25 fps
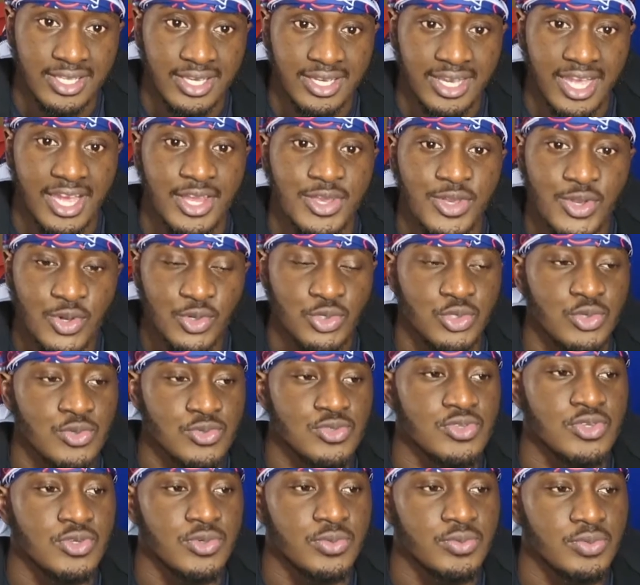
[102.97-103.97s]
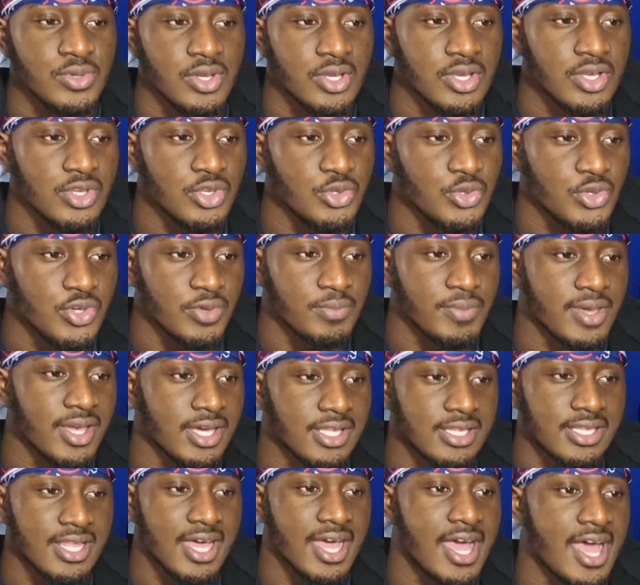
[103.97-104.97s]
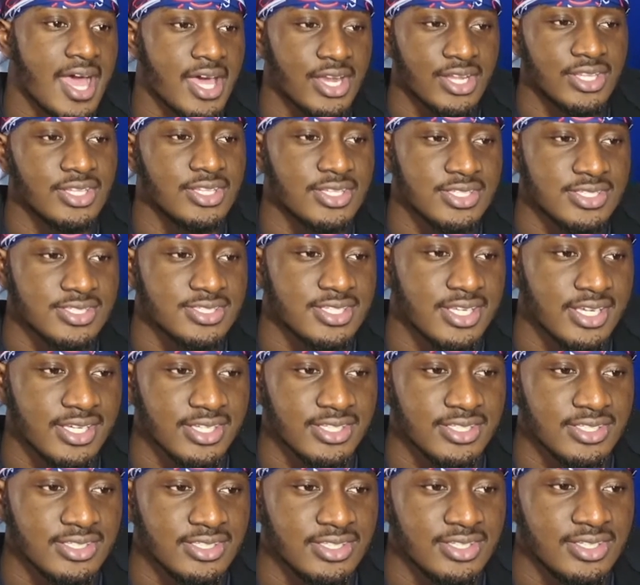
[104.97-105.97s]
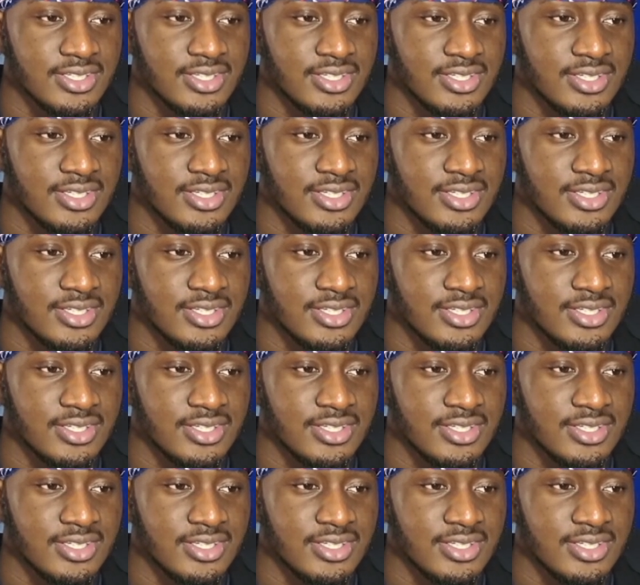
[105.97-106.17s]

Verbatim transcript: Like, I know YouTube, you can make a lot out of this. Like,